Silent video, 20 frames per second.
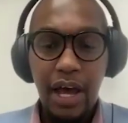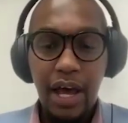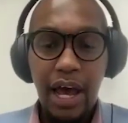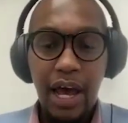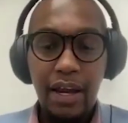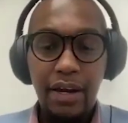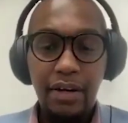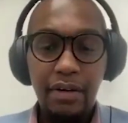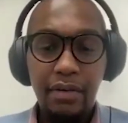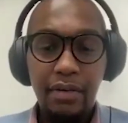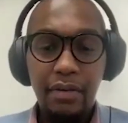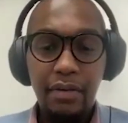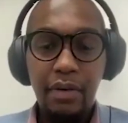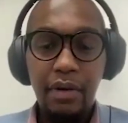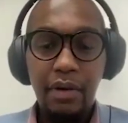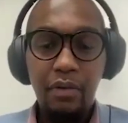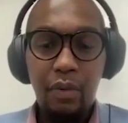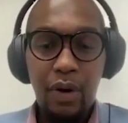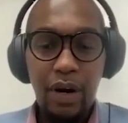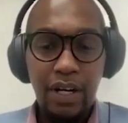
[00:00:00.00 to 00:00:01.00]
And
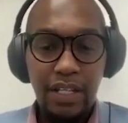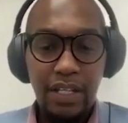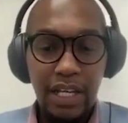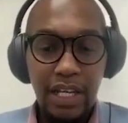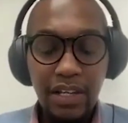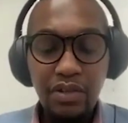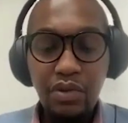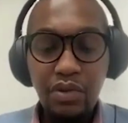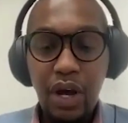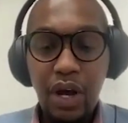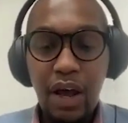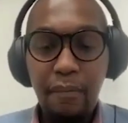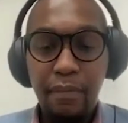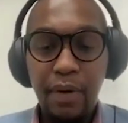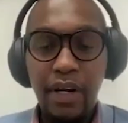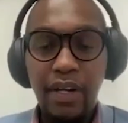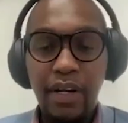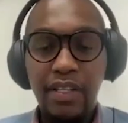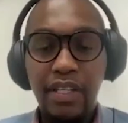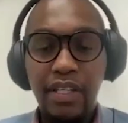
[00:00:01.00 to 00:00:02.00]
what tends to
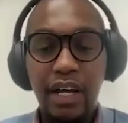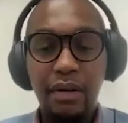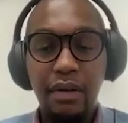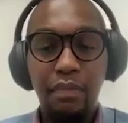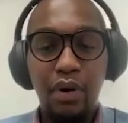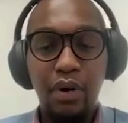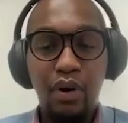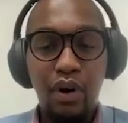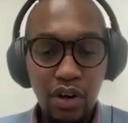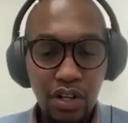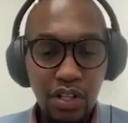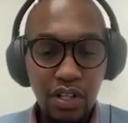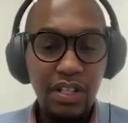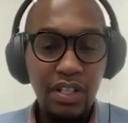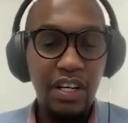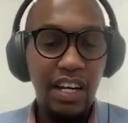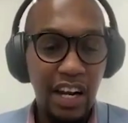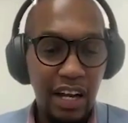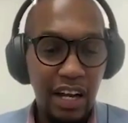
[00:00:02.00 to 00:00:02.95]
happen is that because